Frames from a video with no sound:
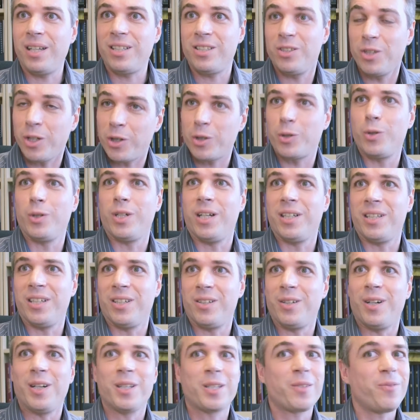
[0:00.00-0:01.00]
it's not a good
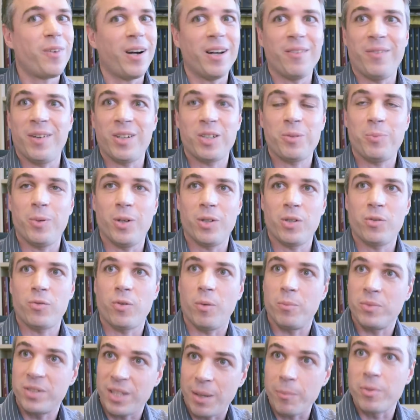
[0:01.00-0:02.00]
idea to ask five experts
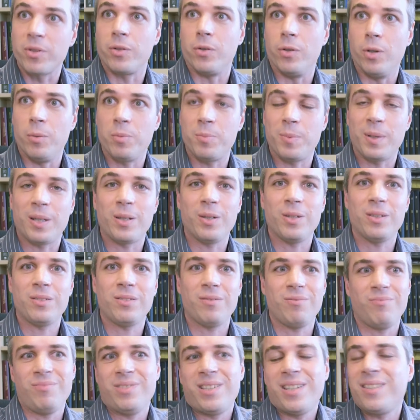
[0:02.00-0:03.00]
from some group
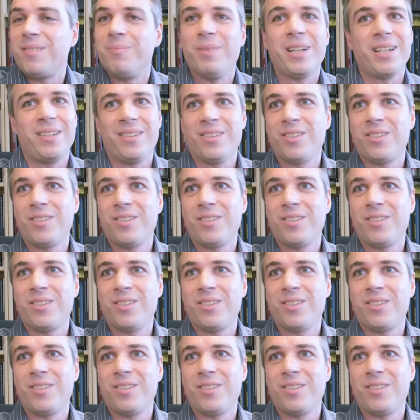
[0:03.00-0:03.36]
because it doesn't matter,